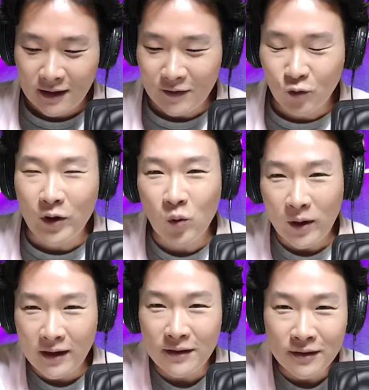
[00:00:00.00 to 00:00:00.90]
If we
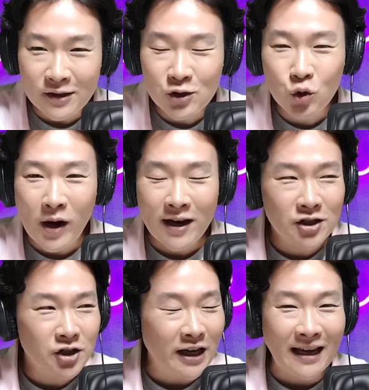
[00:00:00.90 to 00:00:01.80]
win in this
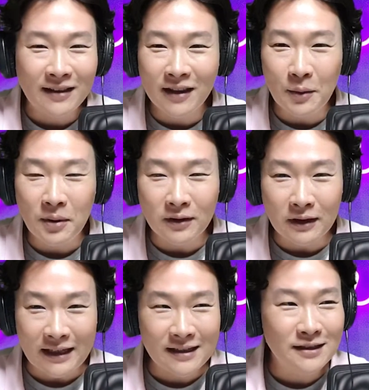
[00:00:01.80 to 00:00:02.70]
strategy, get the
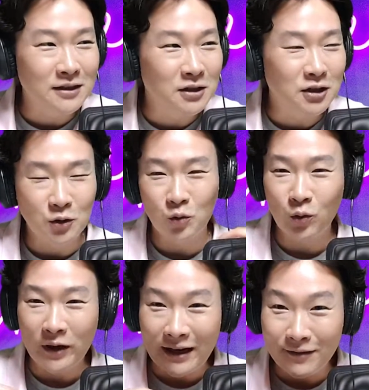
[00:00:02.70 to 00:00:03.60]
police to
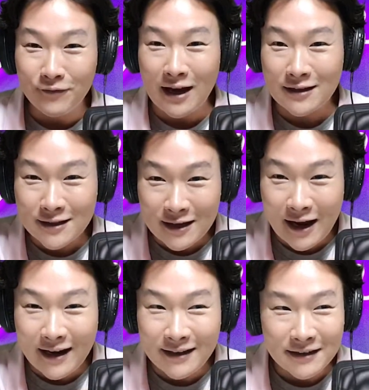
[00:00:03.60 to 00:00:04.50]

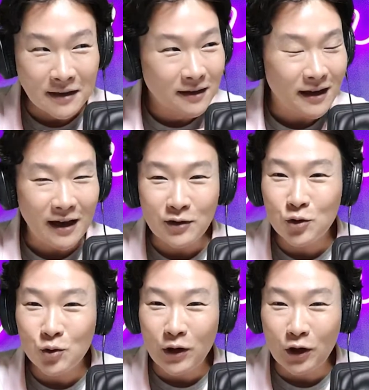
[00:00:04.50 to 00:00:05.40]
reinvestigate
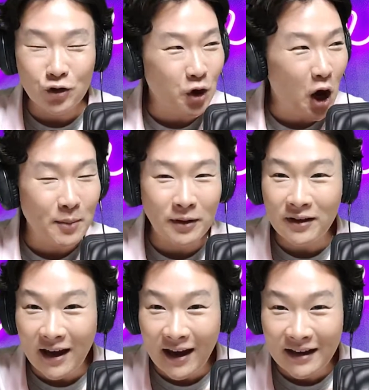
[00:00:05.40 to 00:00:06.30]
and do their job
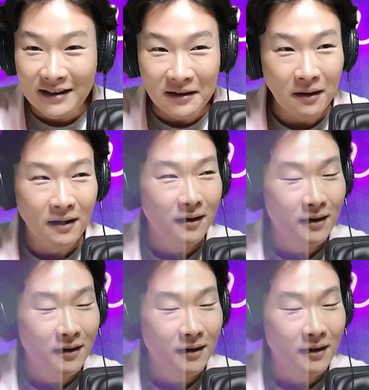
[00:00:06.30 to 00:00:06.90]
again?